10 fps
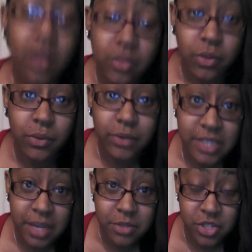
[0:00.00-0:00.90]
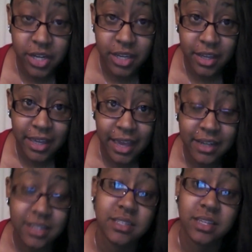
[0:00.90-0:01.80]
The only type of shedding I get
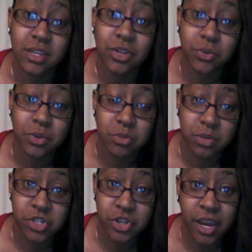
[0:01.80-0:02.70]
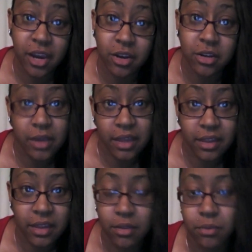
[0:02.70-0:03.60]
is, like, you know, when you brush your hair and you get
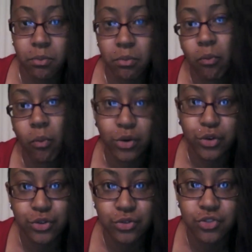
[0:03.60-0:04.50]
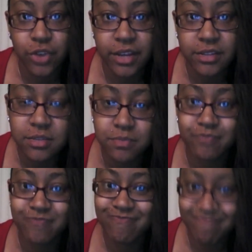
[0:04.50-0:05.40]
like 1 or 2 strands.
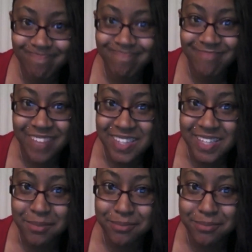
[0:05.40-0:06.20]
That's it.